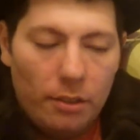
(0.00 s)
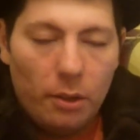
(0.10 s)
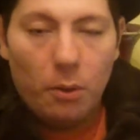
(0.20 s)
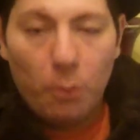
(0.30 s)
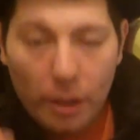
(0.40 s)

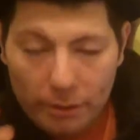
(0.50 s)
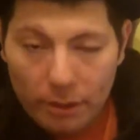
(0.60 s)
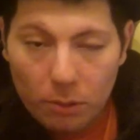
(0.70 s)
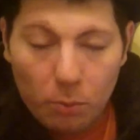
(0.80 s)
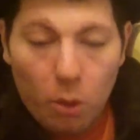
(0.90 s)
So once
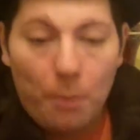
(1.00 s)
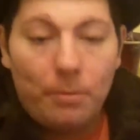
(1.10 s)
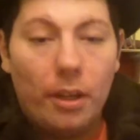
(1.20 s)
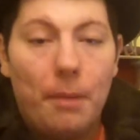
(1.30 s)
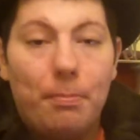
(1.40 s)
this
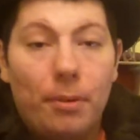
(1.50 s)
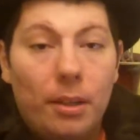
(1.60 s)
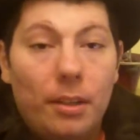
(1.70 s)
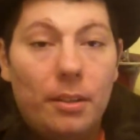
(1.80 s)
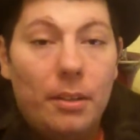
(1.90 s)
warms up,
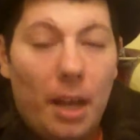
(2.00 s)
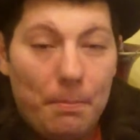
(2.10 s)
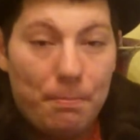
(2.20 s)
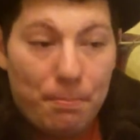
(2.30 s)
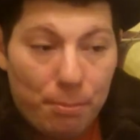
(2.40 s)
I'm